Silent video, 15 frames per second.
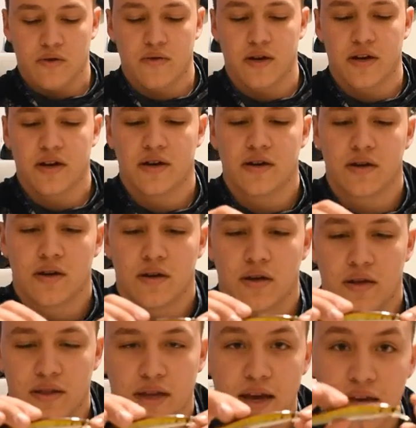right here,
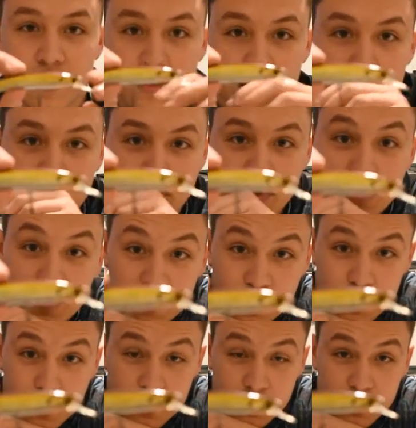that is a
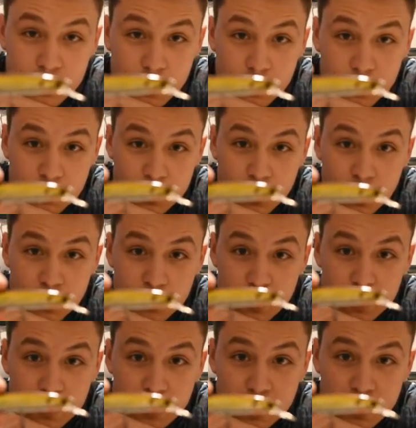beautiful gold
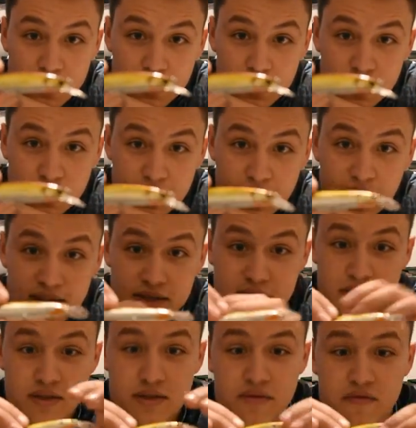color. That
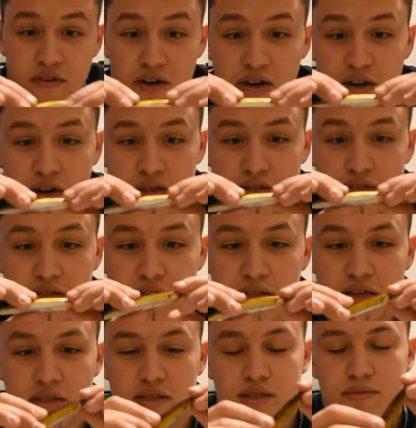is very nice. It's got
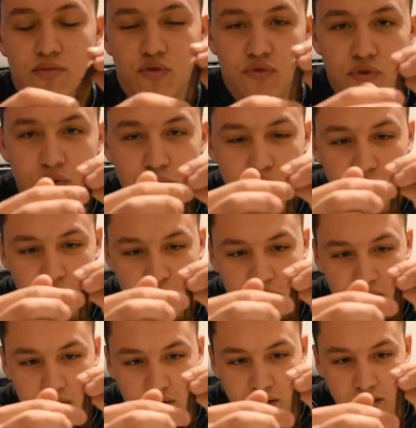like this maroon
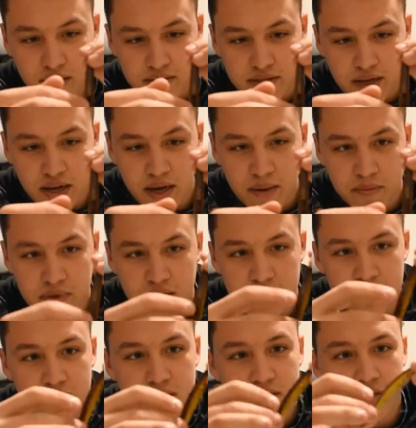brown on top.
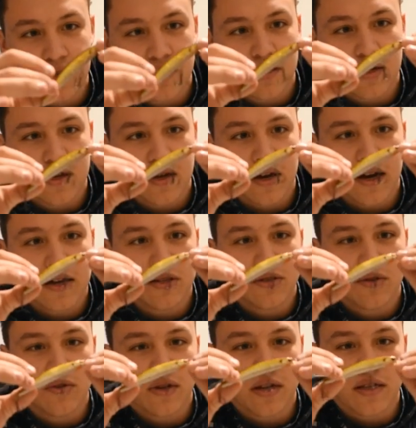I
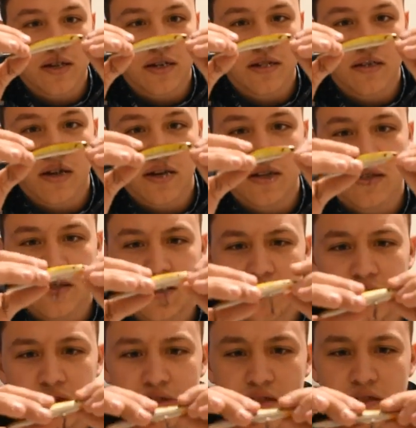do like that a lot. It's
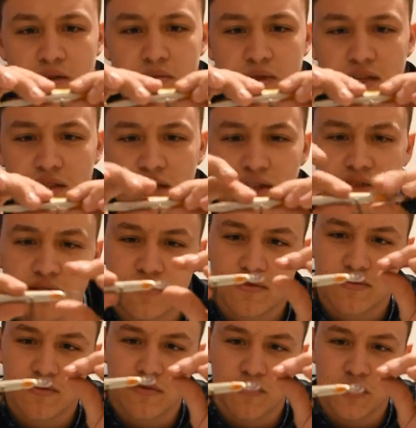nice and slim. Like, that's
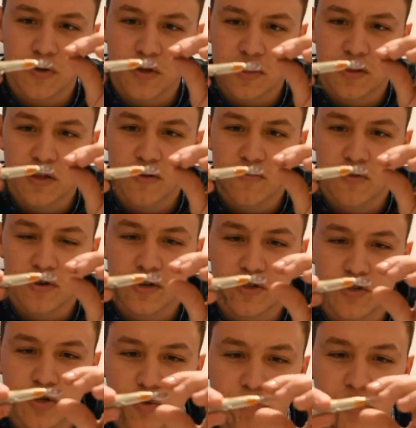really thin for a nice
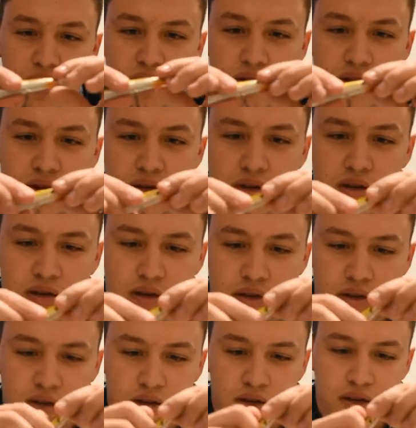jerkbait.
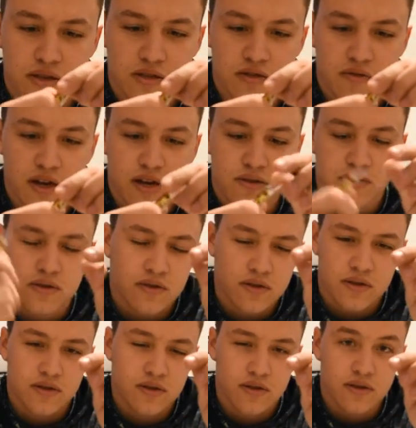How's the rattle?
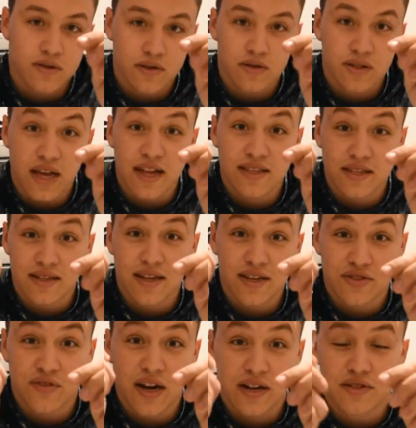That's a
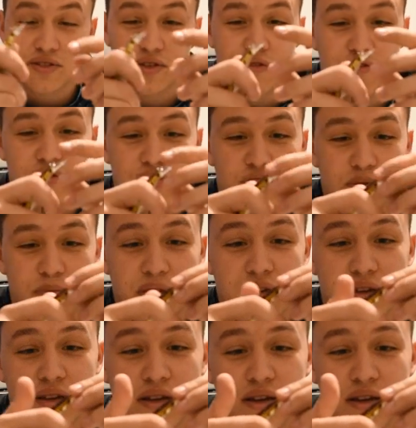nice rattle too for a jerkbait.